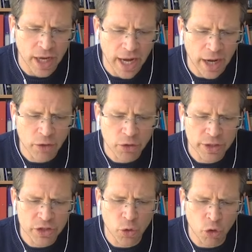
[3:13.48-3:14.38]
how do
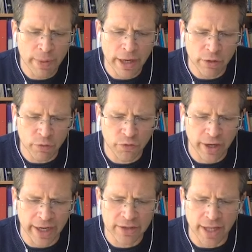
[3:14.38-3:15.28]
we talk about the
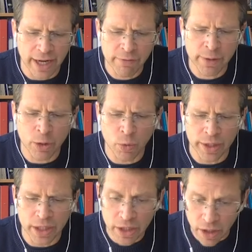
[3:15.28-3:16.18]
fact that everything
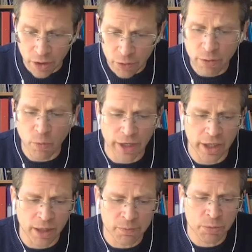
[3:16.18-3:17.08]
we know when
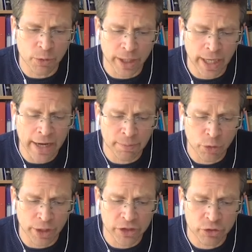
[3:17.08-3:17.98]
it comes to
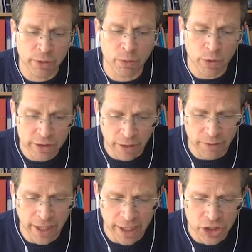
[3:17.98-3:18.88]
prehistory, we
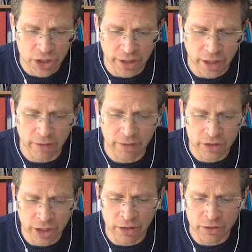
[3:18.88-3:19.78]
don't actually know?
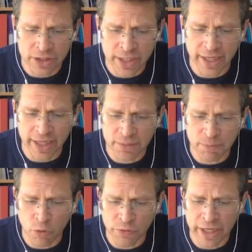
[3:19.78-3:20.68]
She goes on to say it's
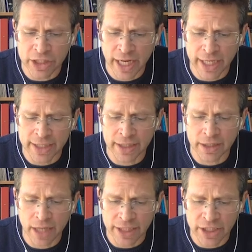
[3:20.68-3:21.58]
more of an
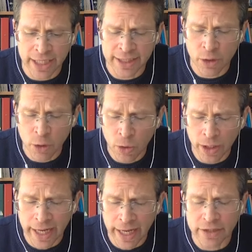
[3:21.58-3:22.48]
educated
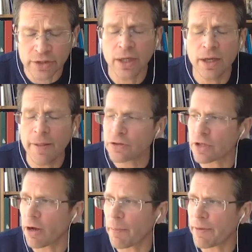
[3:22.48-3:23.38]
guess.
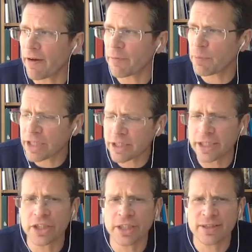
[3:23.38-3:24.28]
So
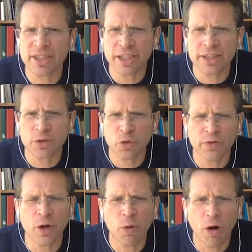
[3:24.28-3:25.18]
basically she's sort of
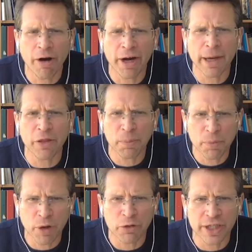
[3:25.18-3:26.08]
inquiring about the
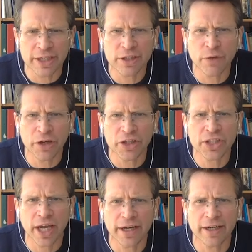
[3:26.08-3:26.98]
process of
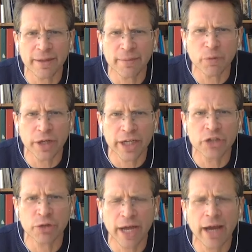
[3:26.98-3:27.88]
understanding
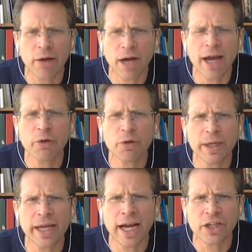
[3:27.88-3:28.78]
prehistory. Mm-hmm. How do
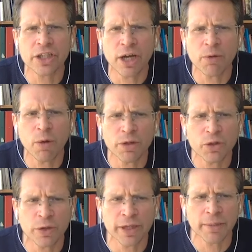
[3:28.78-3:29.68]
we actually know what we're talking